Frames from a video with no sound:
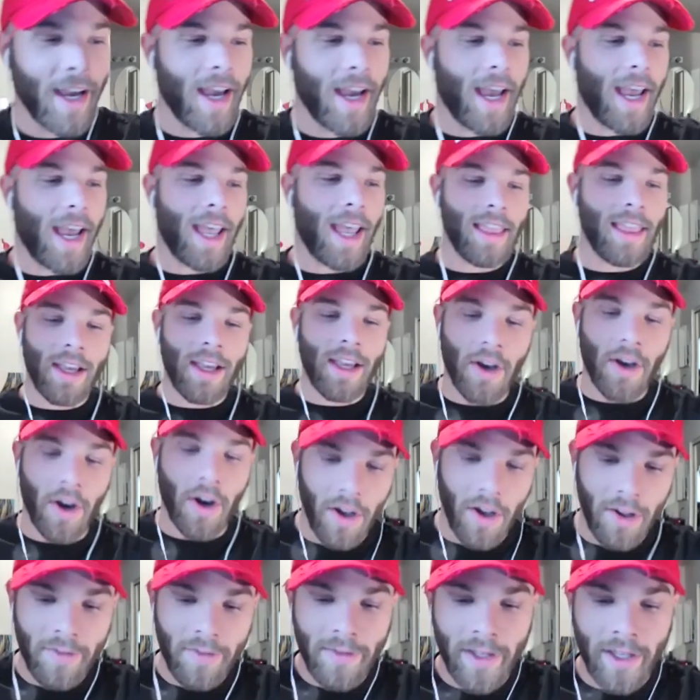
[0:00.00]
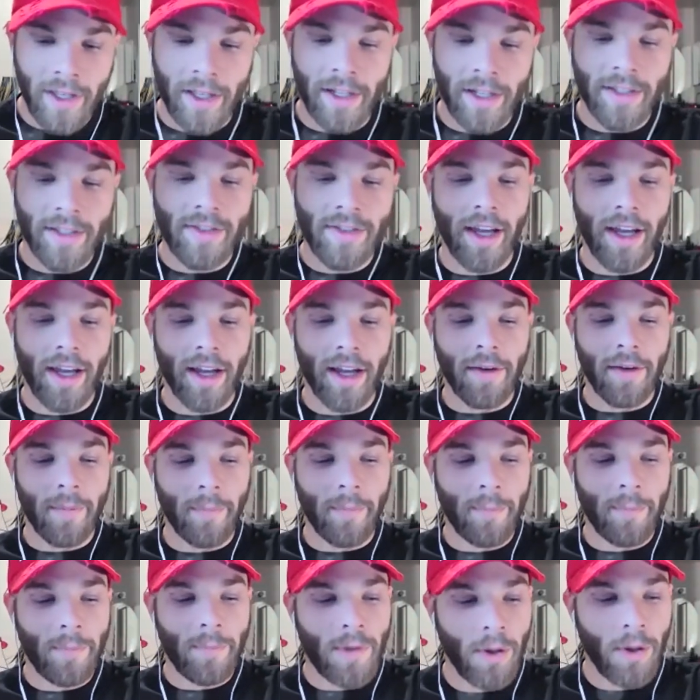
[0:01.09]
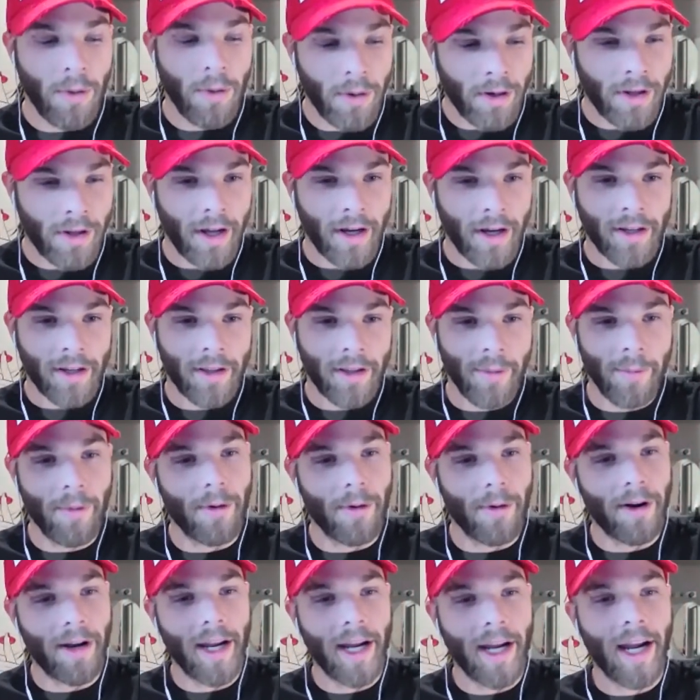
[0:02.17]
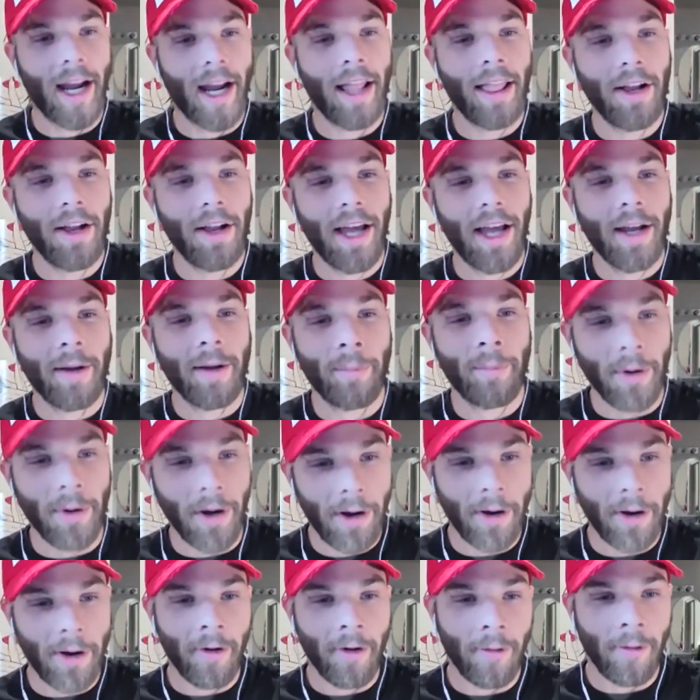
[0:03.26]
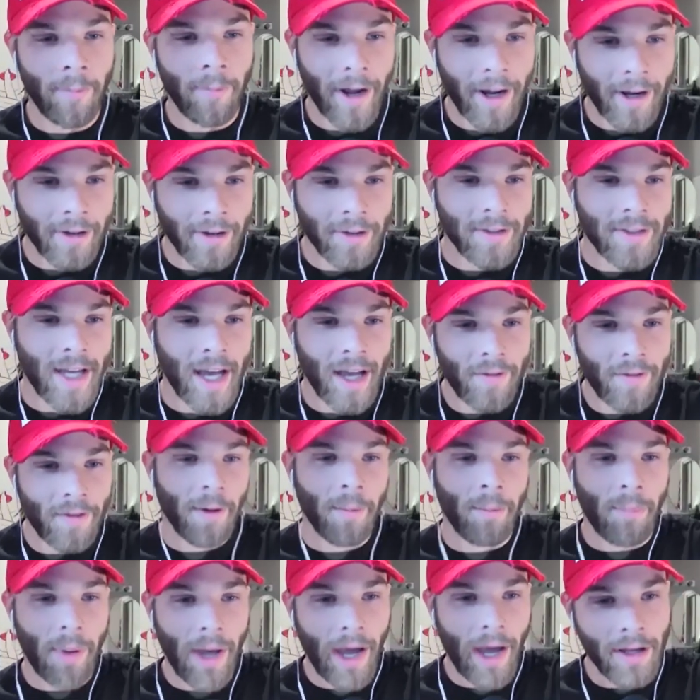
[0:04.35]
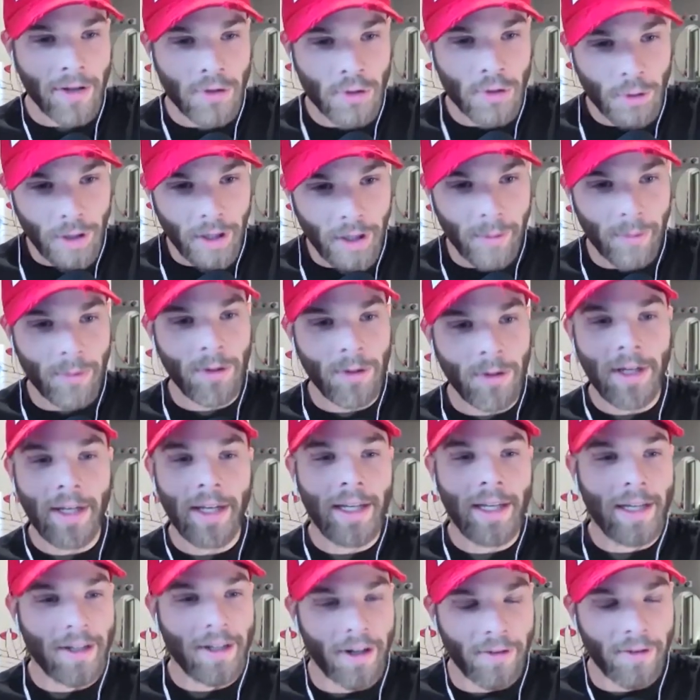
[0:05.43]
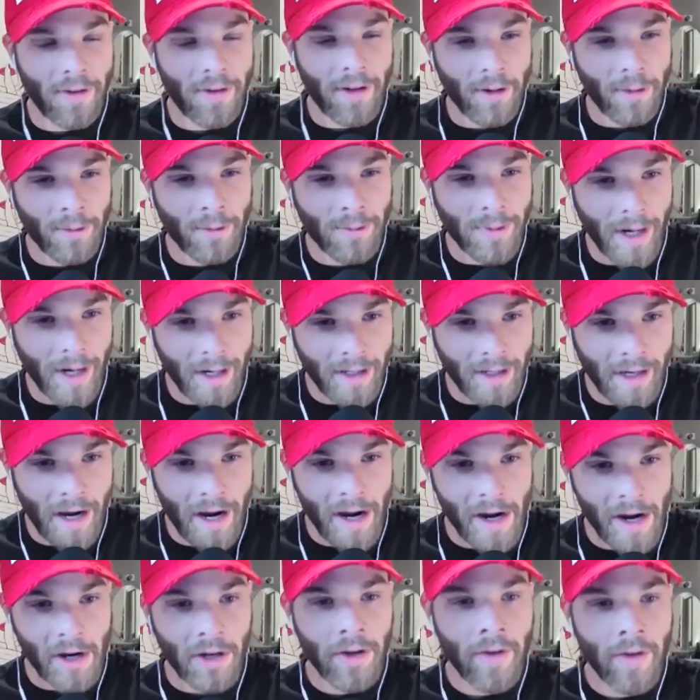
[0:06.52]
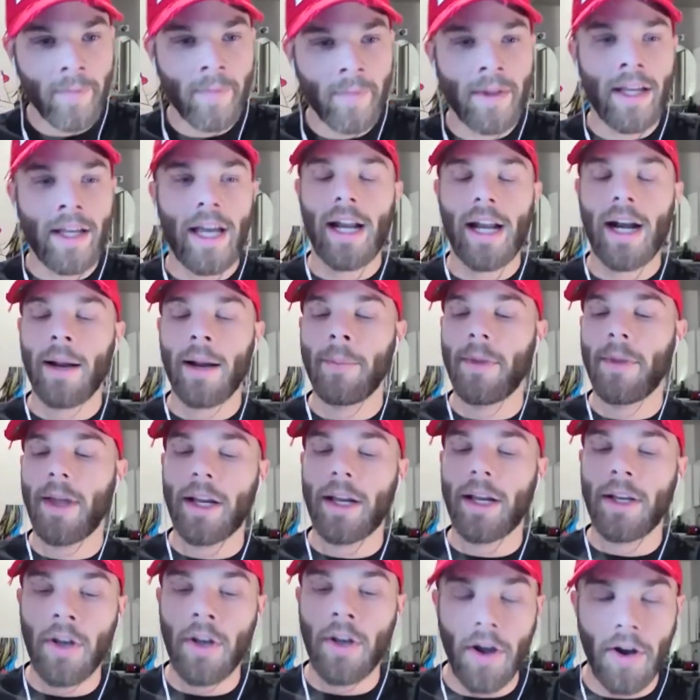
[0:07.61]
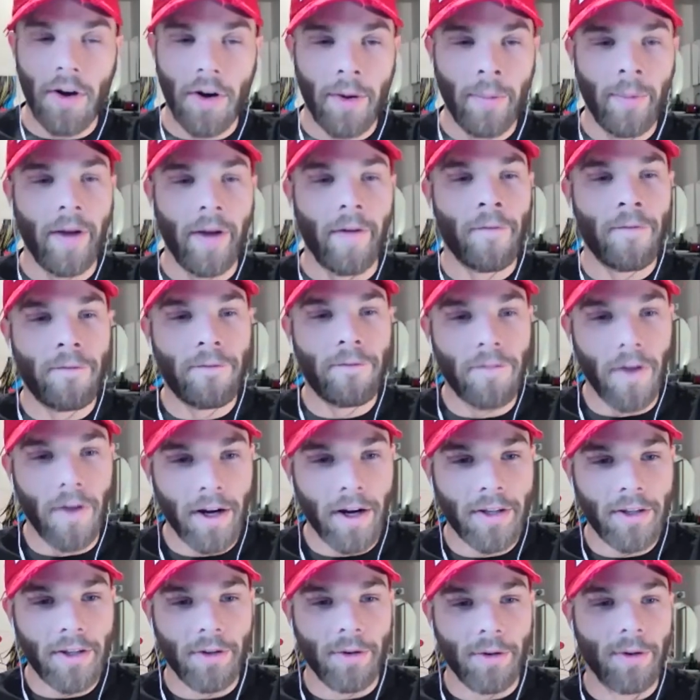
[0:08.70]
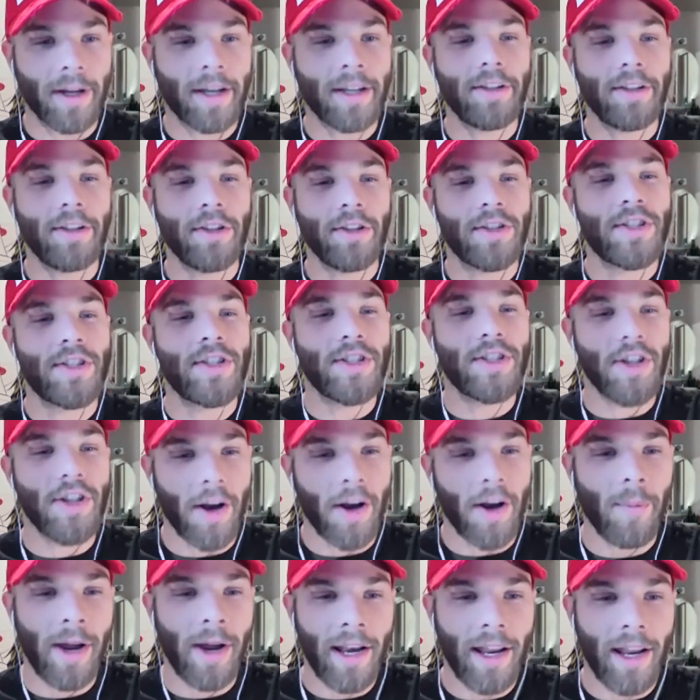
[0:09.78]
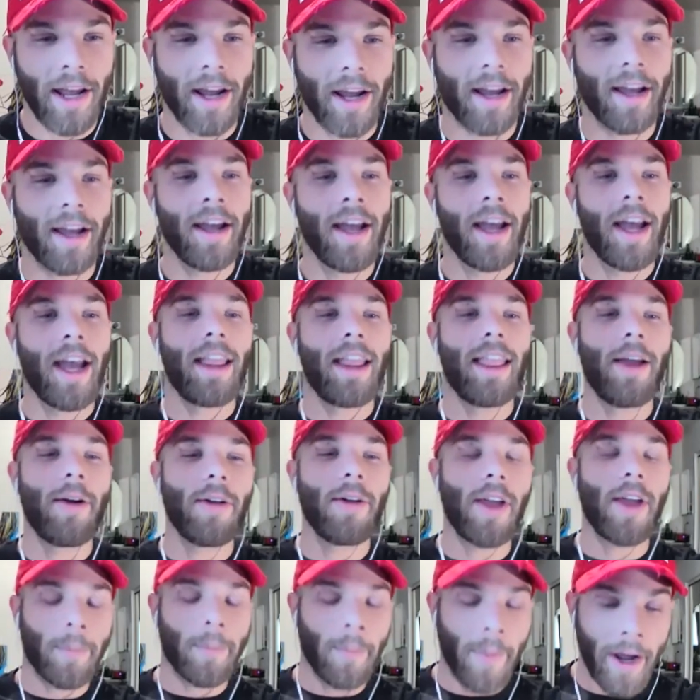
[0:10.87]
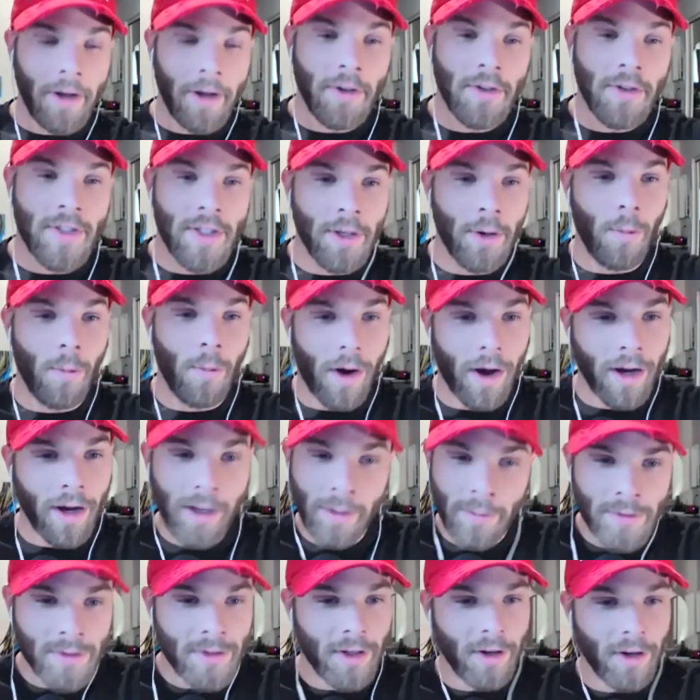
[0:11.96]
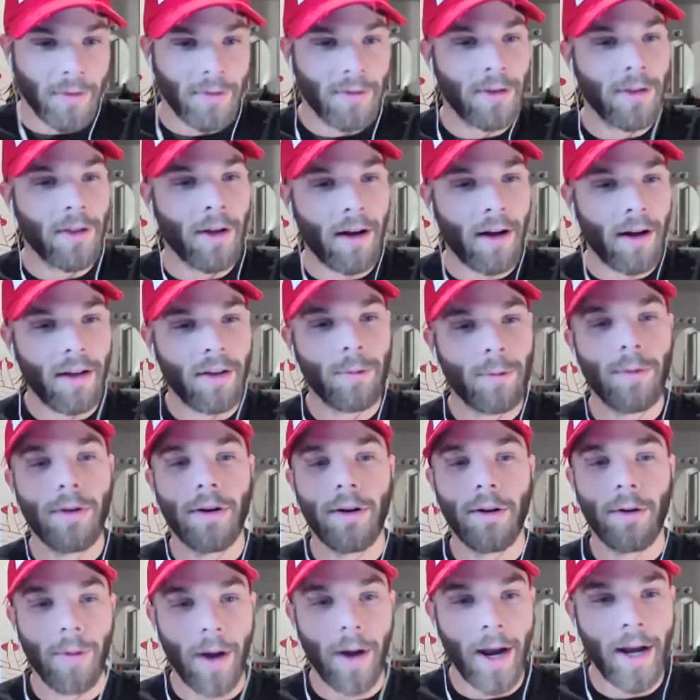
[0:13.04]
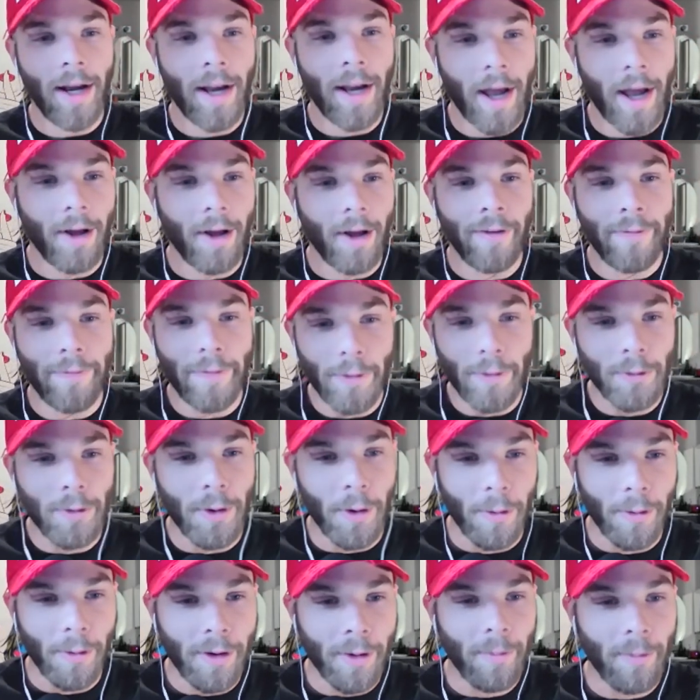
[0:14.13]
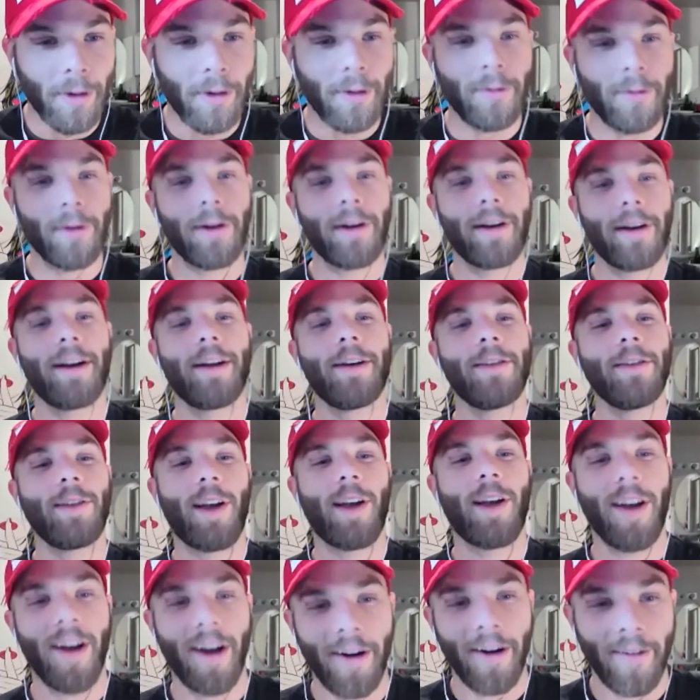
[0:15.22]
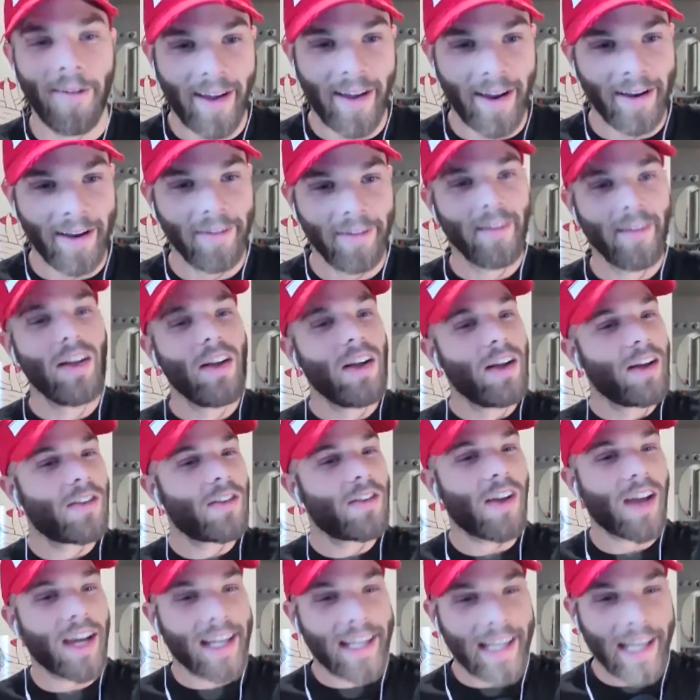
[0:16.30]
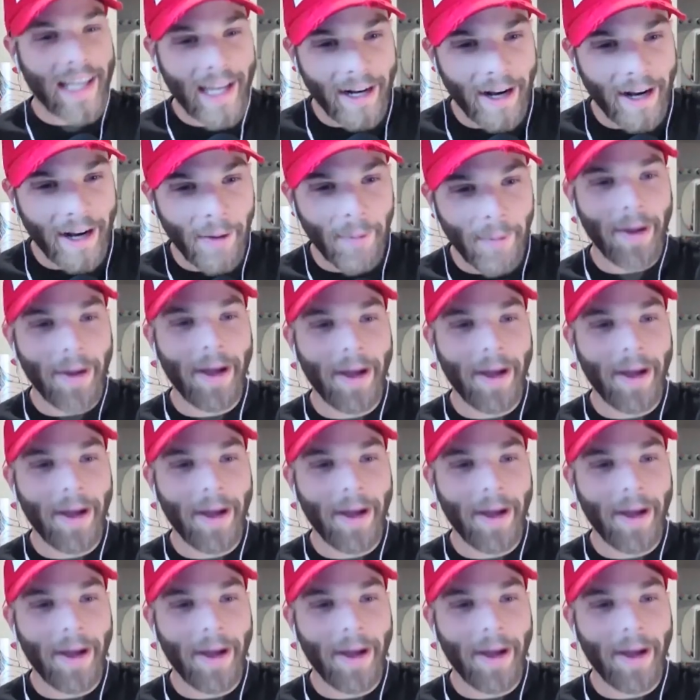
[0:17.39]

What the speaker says: and they call me, and it's like 2 o'clock in the morning, and they're like, bro, Michael's having a bad trip. You need to get over here right now. And I'm like, no. I'm like, fuck you. You suck my dick. And they were like, Michael's going to walk himself to the hospital right now if you don't come over. And I was like, all right. So I get up.